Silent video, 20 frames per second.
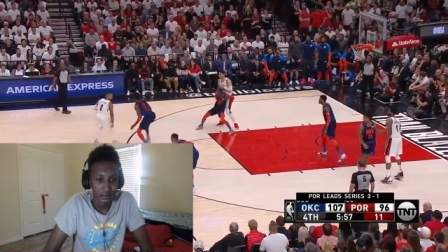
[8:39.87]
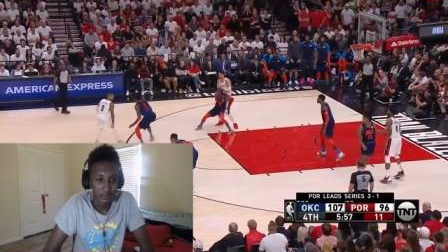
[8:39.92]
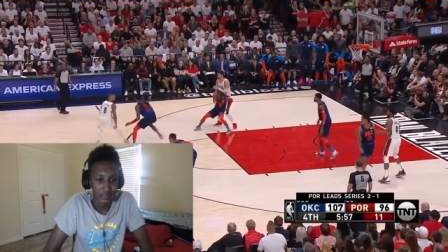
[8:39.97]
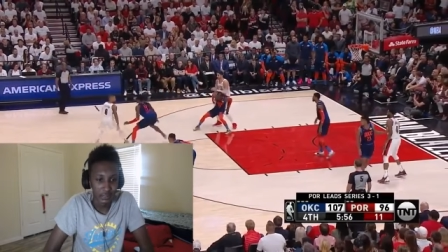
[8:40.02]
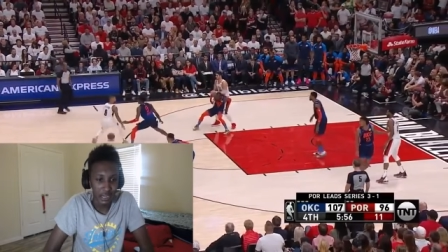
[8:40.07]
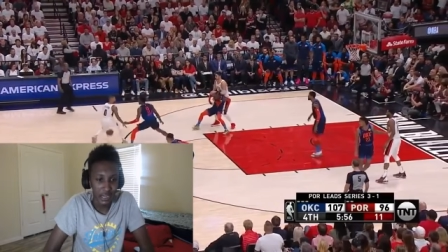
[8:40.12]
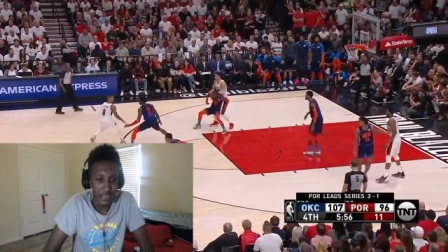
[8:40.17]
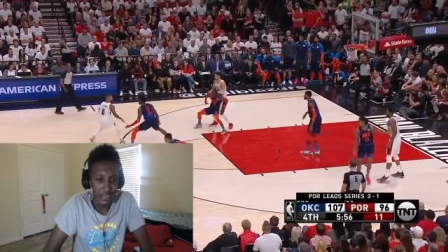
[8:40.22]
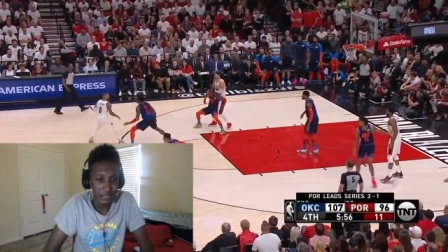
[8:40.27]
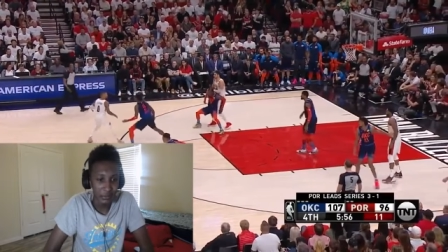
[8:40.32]

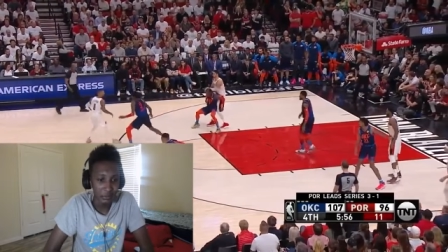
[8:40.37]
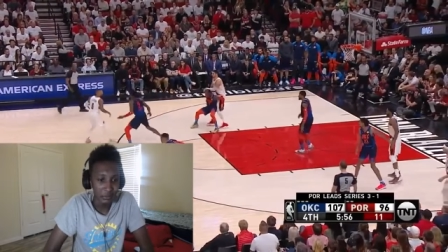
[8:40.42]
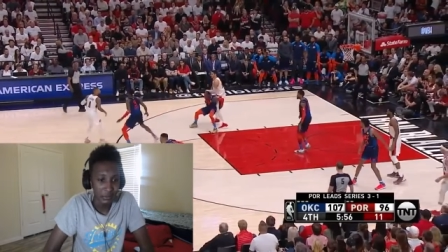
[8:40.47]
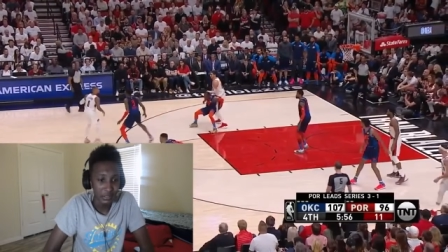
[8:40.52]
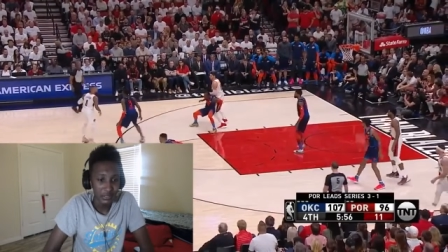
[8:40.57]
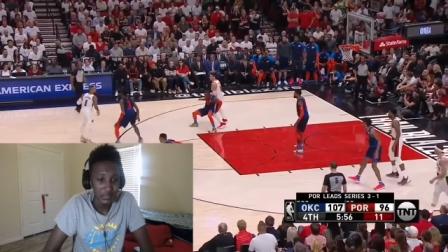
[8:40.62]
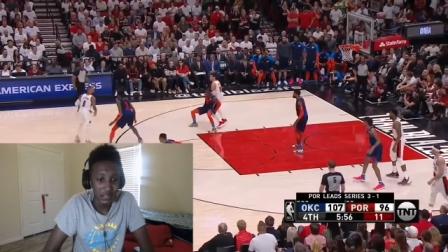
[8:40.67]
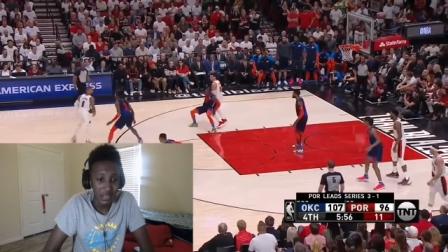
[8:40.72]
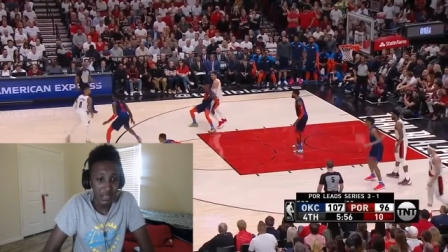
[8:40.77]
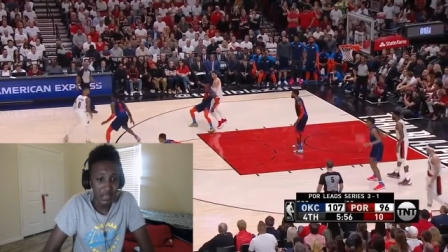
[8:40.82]
Dame,
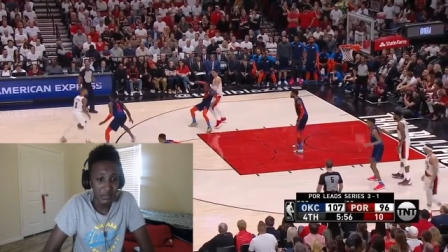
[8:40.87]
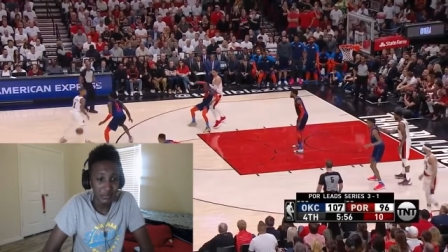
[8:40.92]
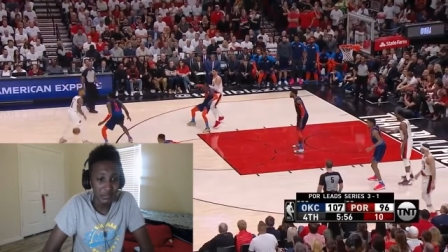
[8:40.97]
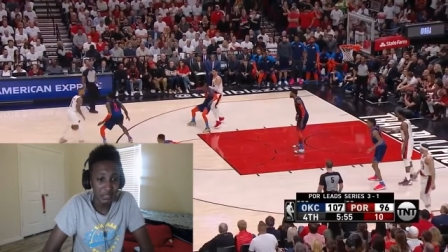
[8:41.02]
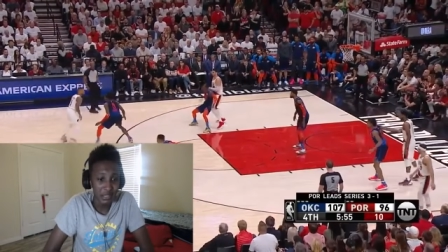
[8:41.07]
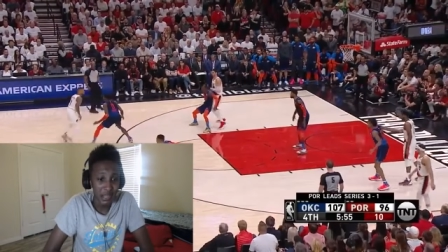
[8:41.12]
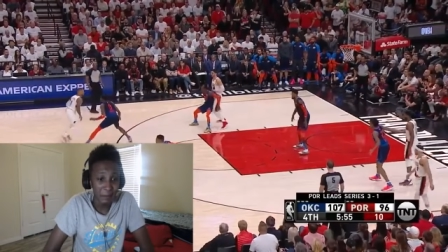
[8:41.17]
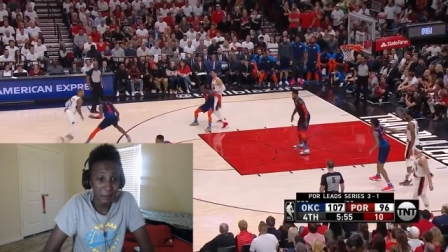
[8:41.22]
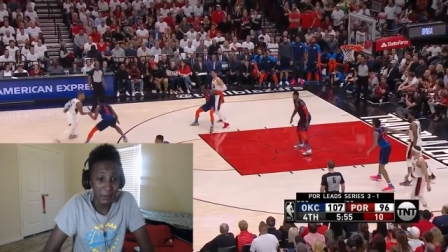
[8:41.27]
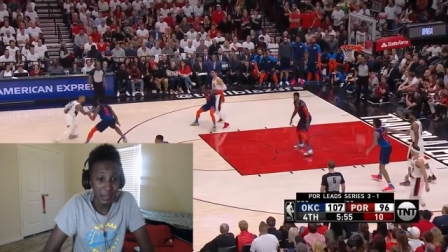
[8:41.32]
Dame,
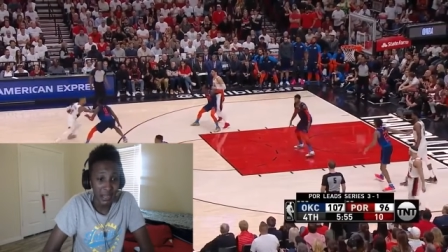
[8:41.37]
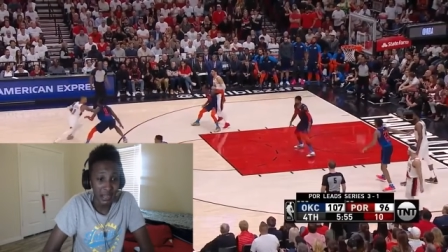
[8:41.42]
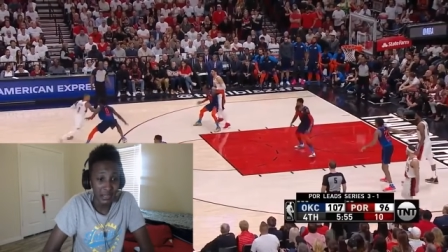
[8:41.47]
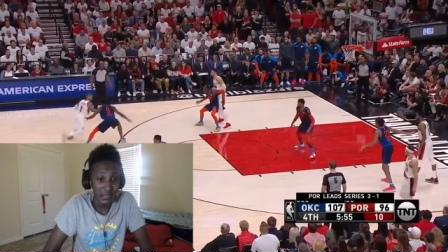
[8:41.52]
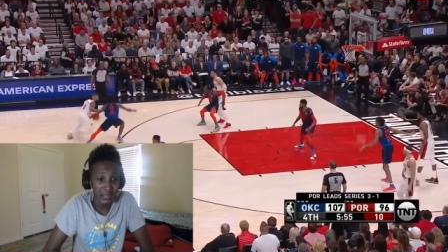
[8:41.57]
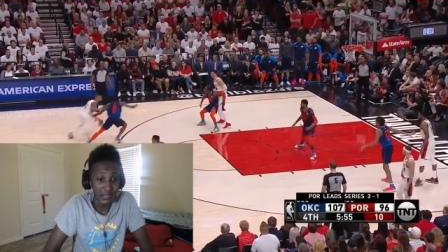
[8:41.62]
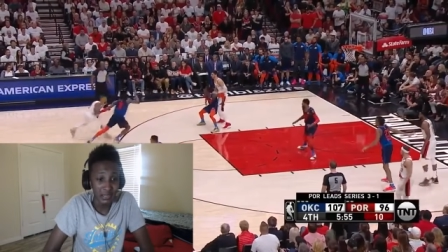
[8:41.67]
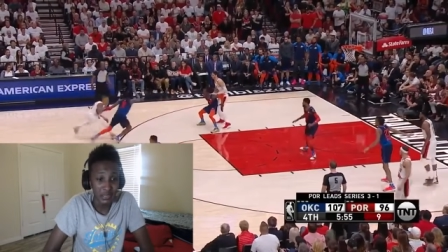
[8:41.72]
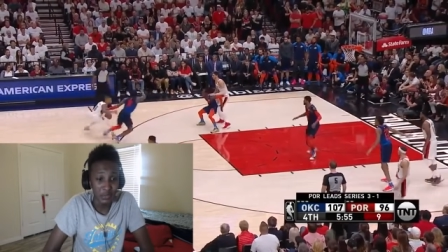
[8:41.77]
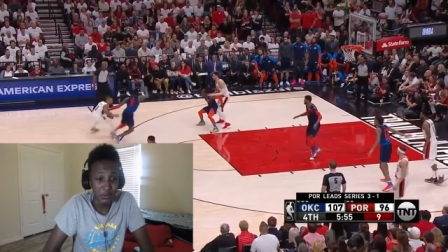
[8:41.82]
step back.
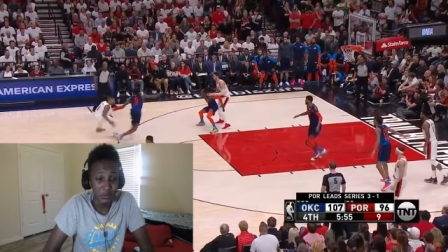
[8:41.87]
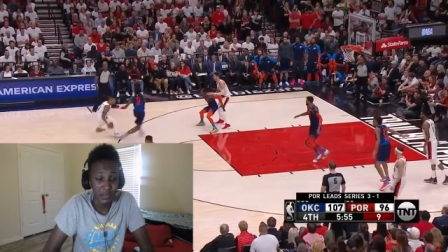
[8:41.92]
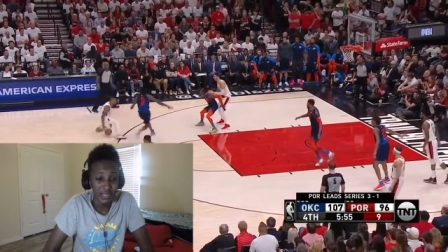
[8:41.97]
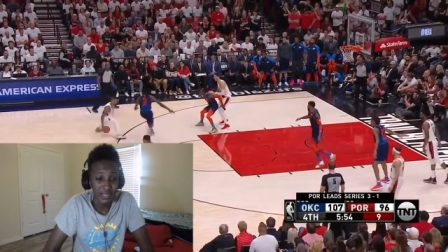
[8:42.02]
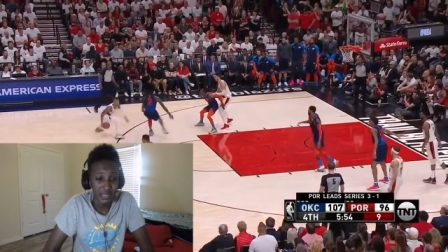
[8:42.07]
Him with